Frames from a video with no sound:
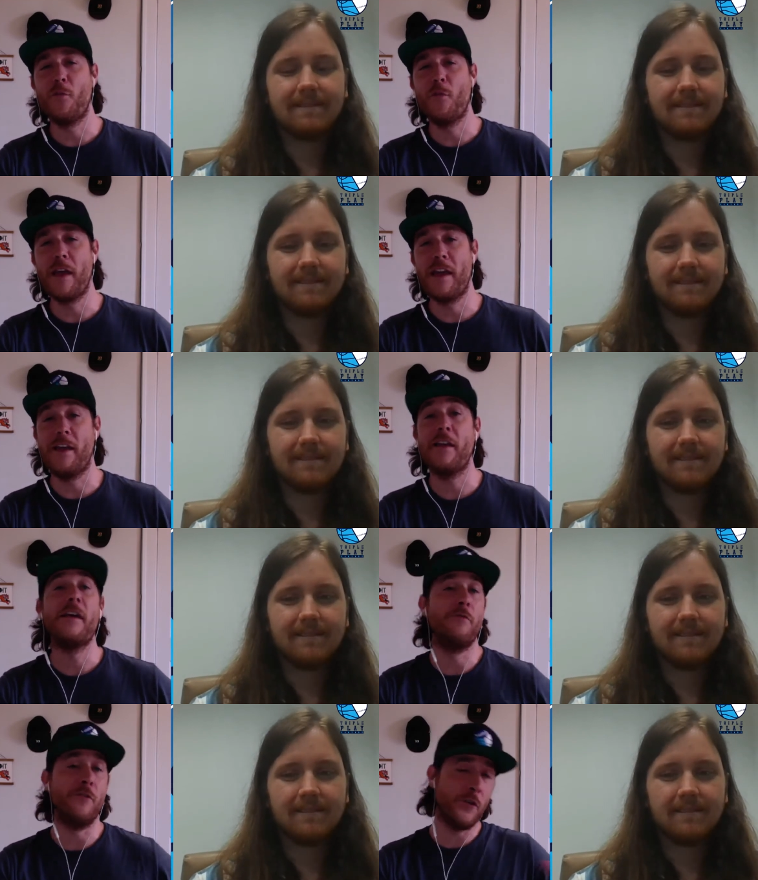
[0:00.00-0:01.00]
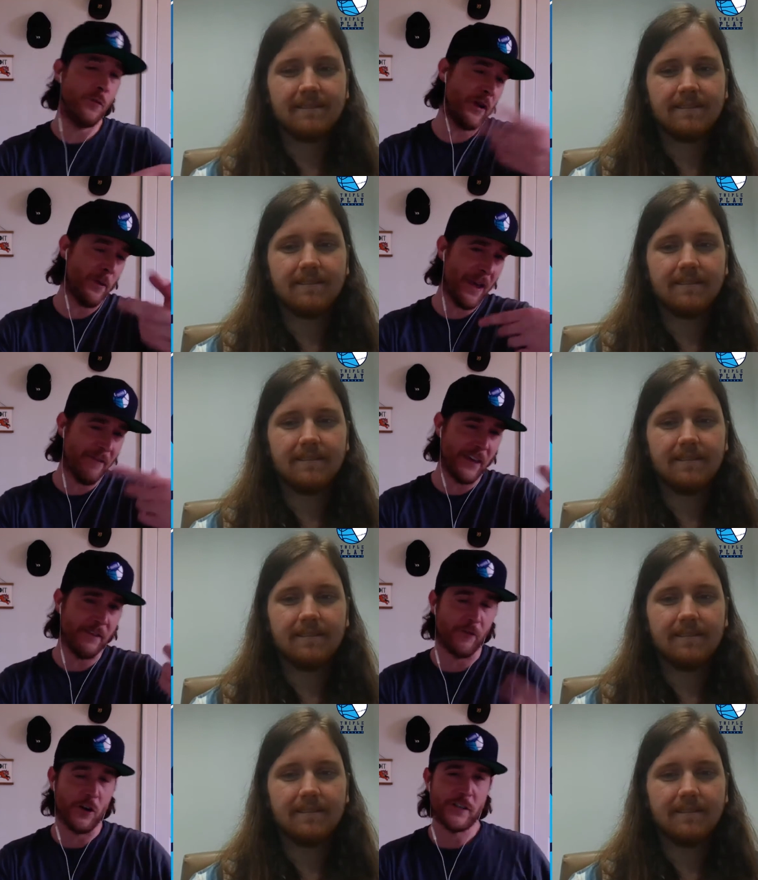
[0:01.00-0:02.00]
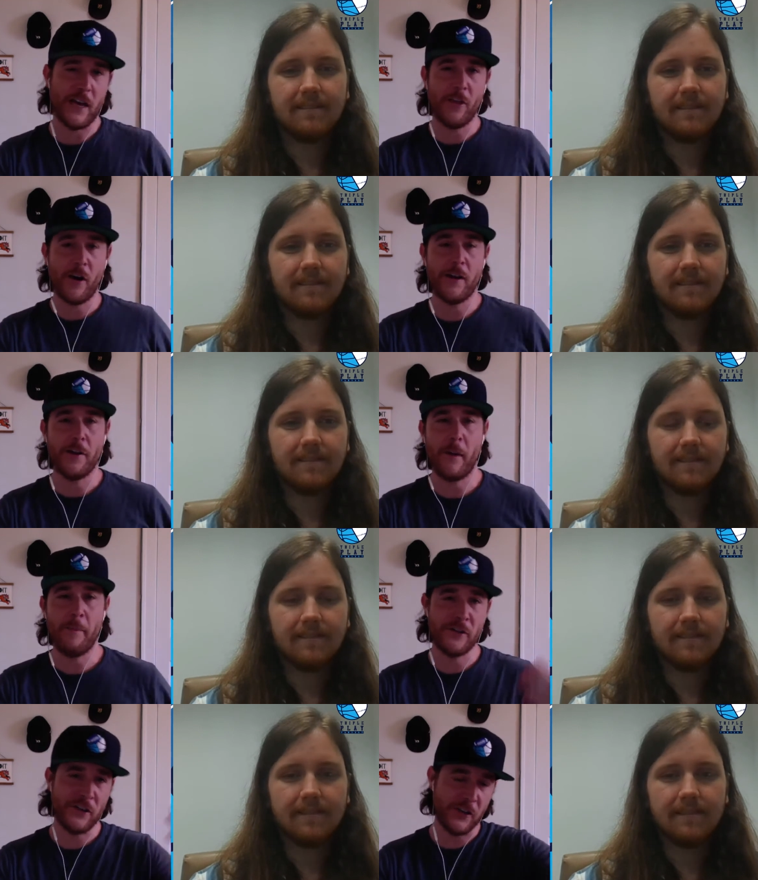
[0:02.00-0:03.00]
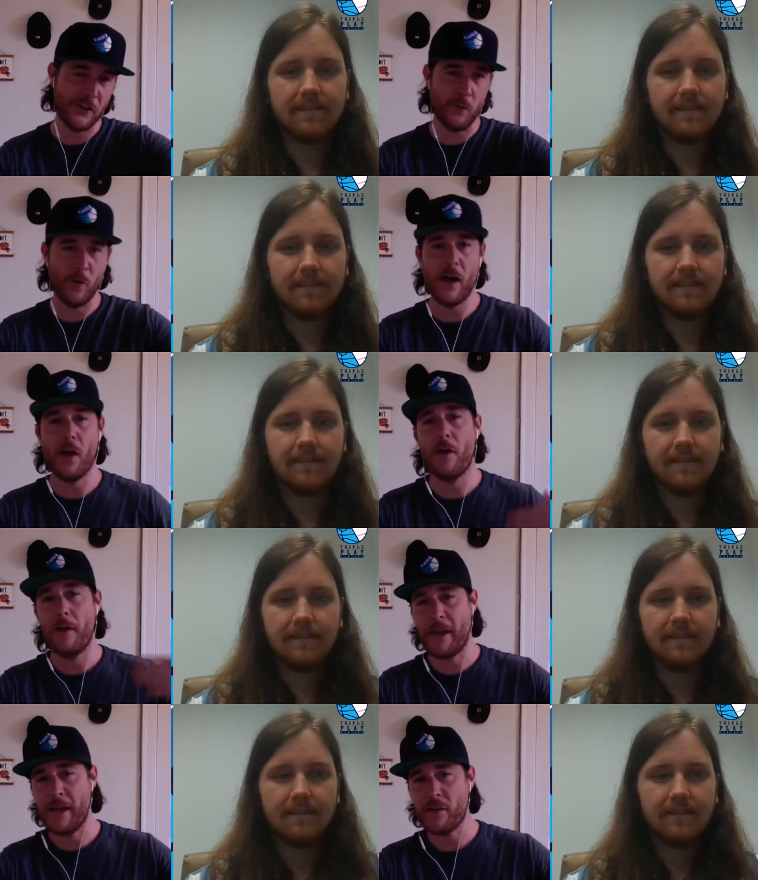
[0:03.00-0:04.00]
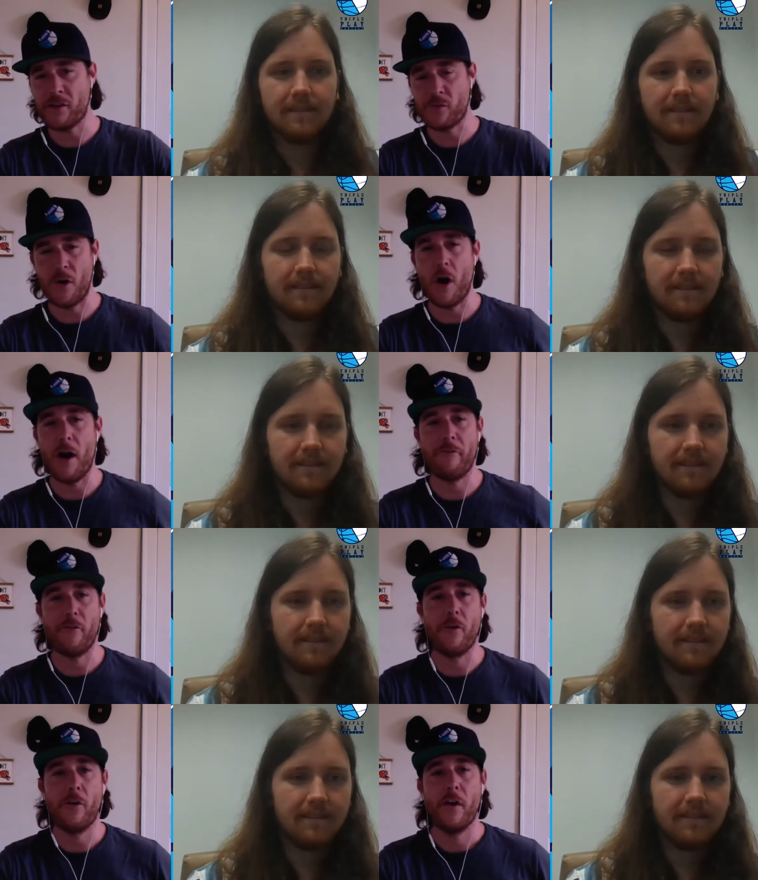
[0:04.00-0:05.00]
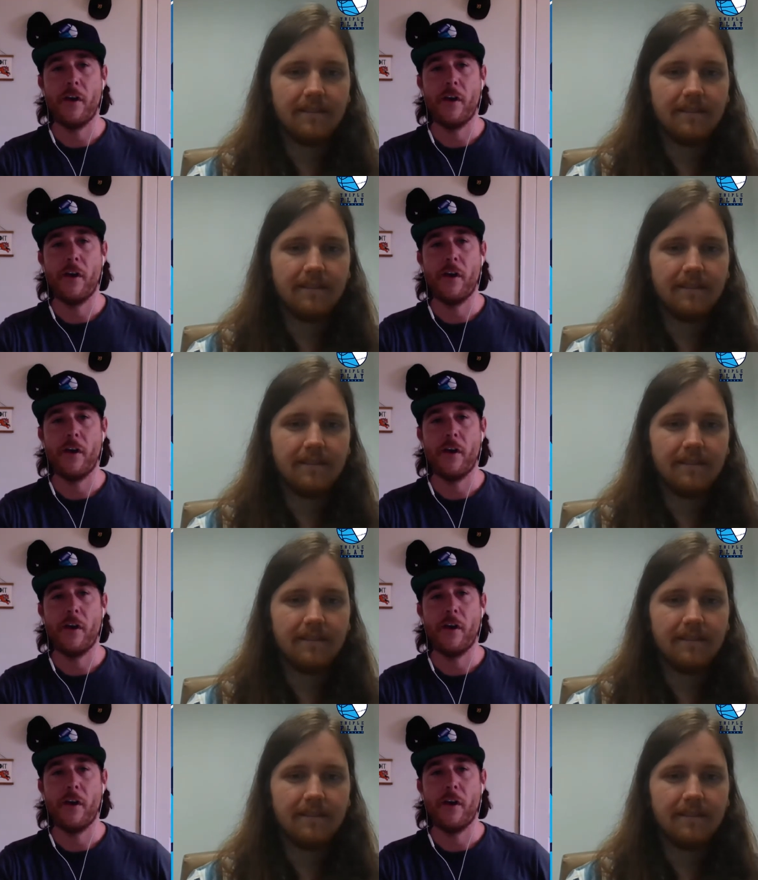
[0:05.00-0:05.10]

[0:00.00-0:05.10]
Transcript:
Speaker 1: it, and the, we we have the inverse. I thought you know my pitching actually did well and my hitters were awful.